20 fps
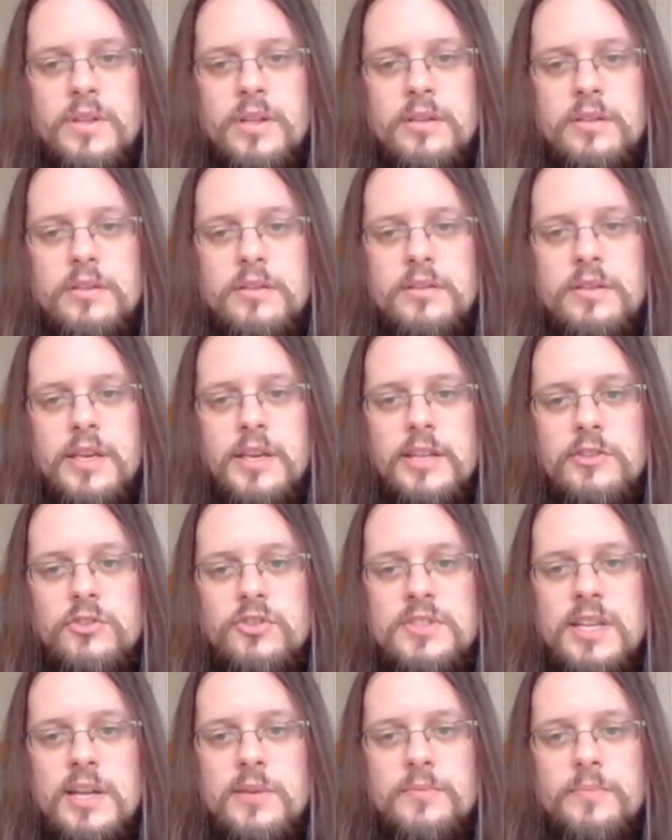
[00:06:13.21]
king
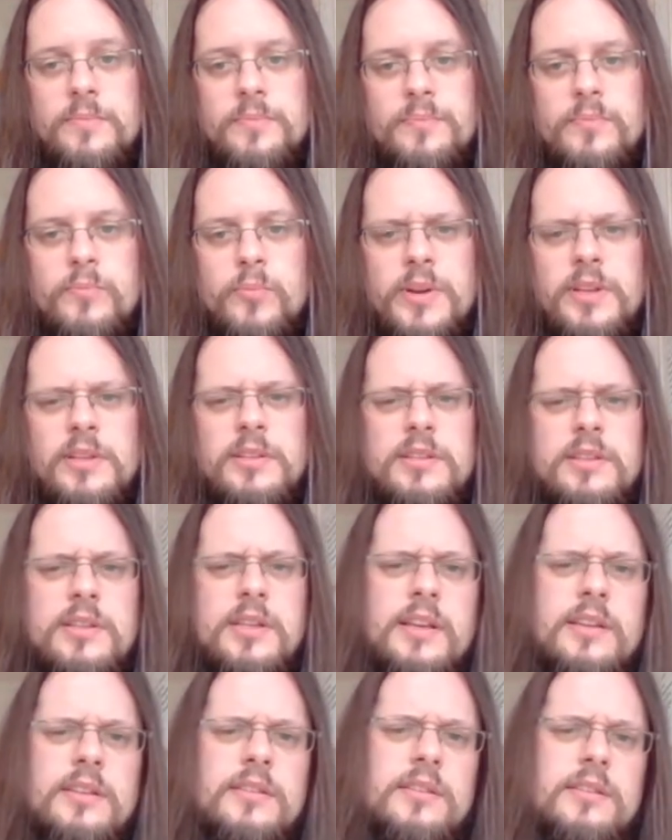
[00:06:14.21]
h7, bringing the
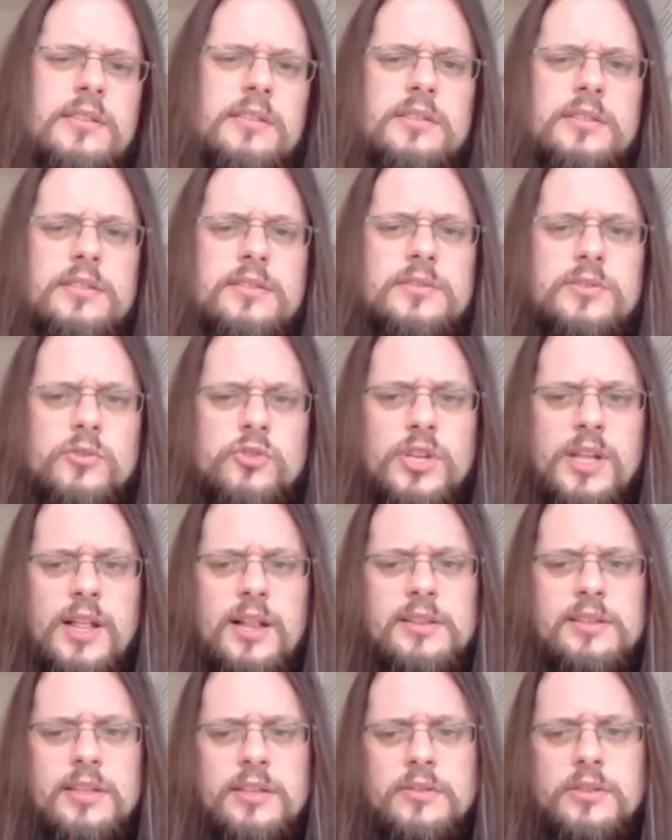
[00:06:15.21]
king to
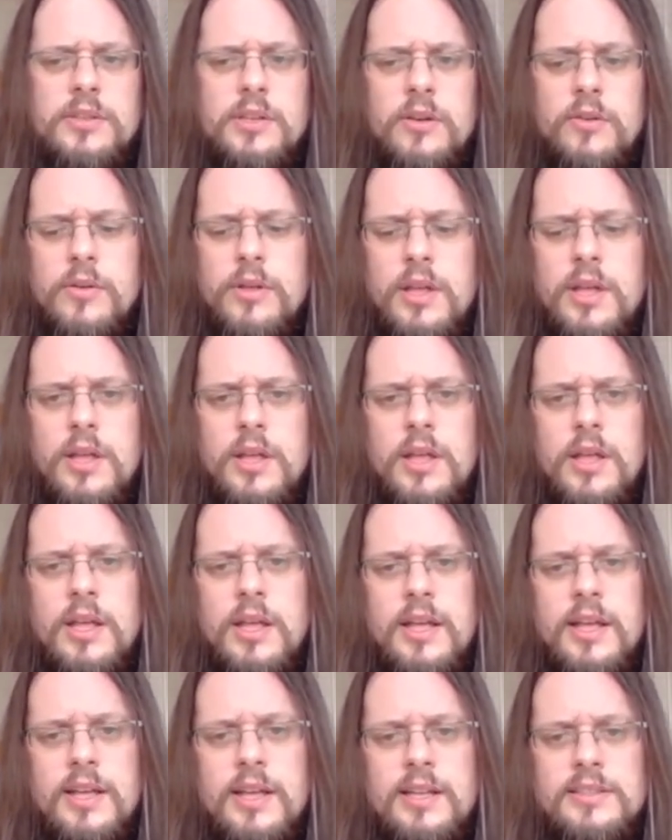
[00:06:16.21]
shelter, you know.
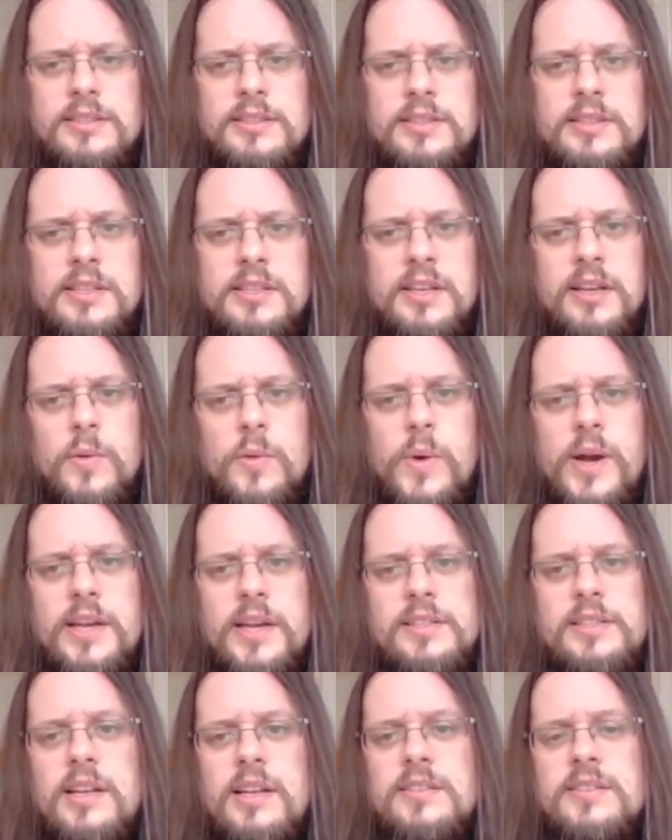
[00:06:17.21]
And here
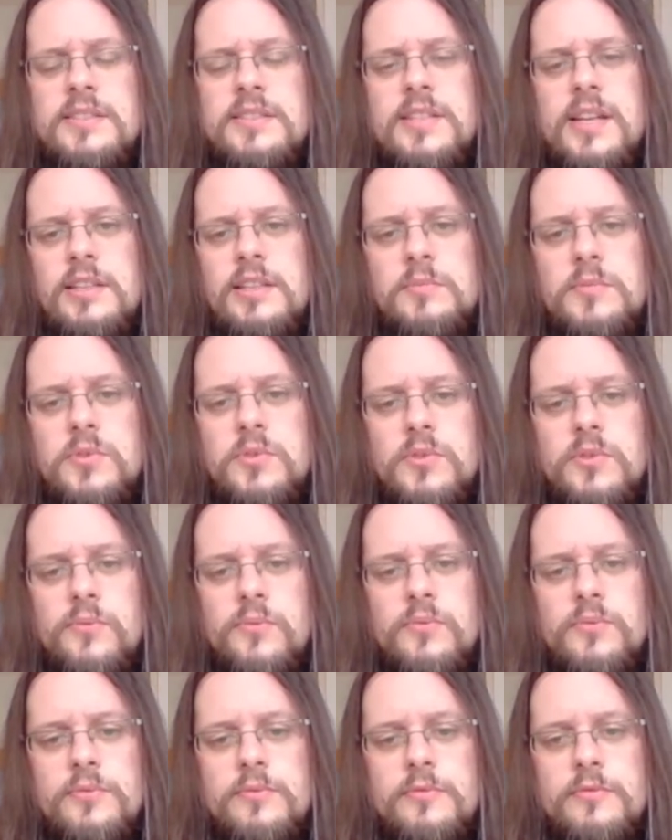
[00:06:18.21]
white got a stunning
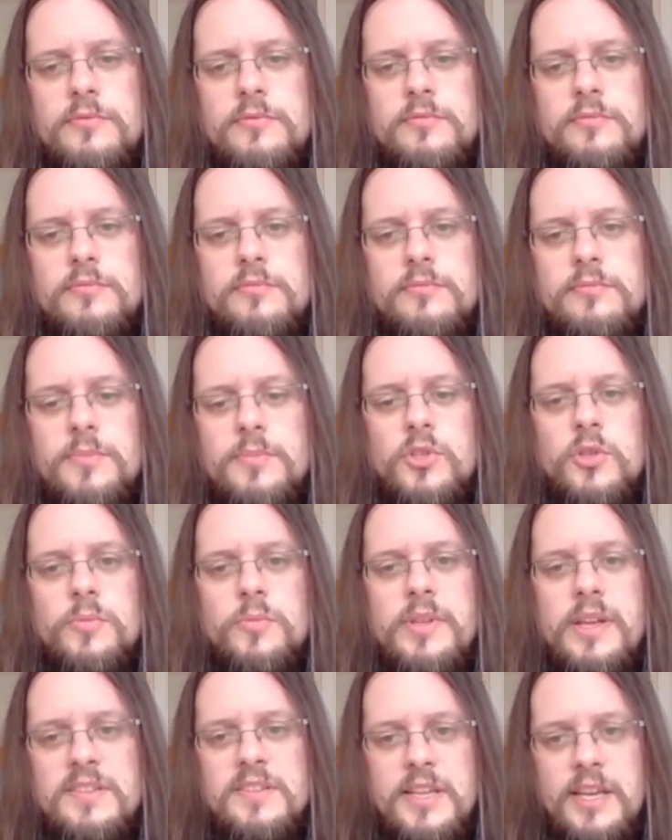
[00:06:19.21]
move, bishop
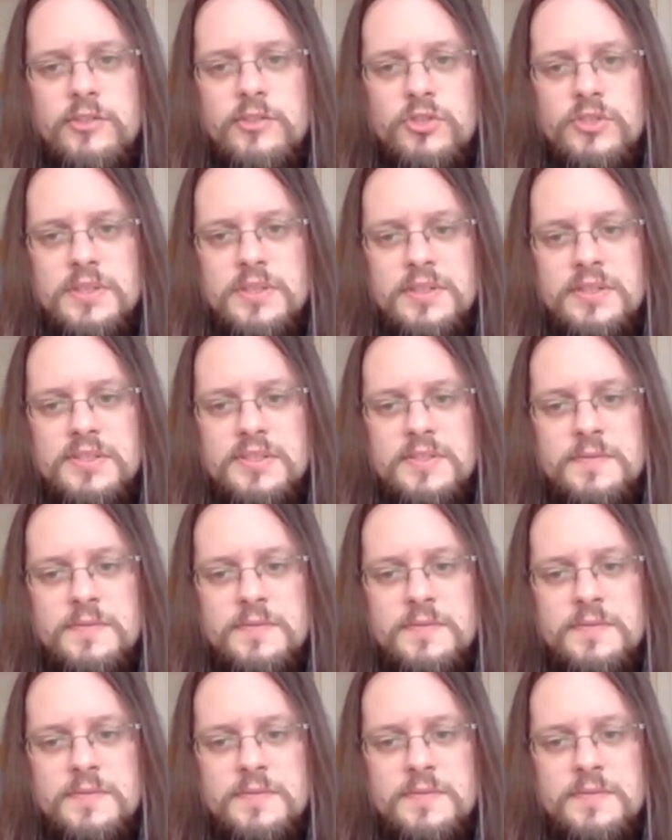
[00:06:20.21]
takes h6.